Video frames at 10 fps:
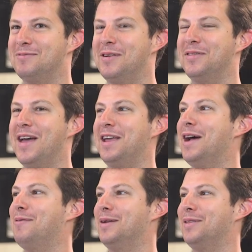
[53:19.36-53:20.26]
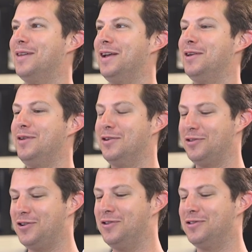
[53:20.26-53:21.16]
Well, thank you. I want to thank you. Your
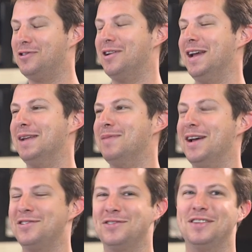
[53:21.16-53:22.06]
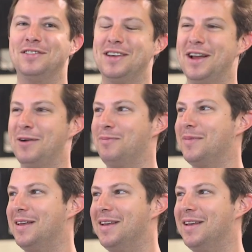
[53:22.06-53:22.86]
shoes are great, and my shirt's on inside out.